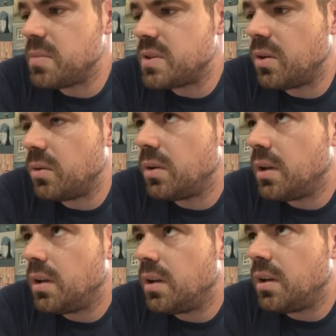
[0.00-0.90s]
So,
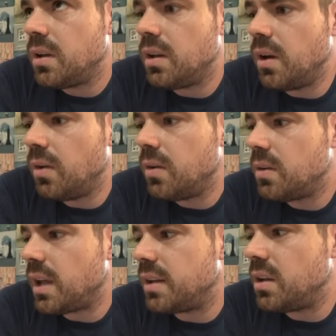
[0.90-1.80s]
you know,
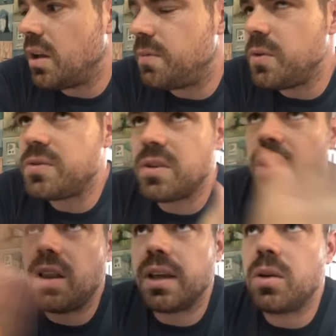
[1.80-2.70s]
like if you
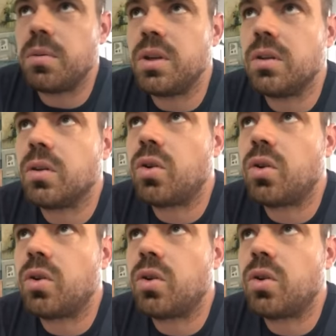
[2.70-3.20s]
saw, like, I mean,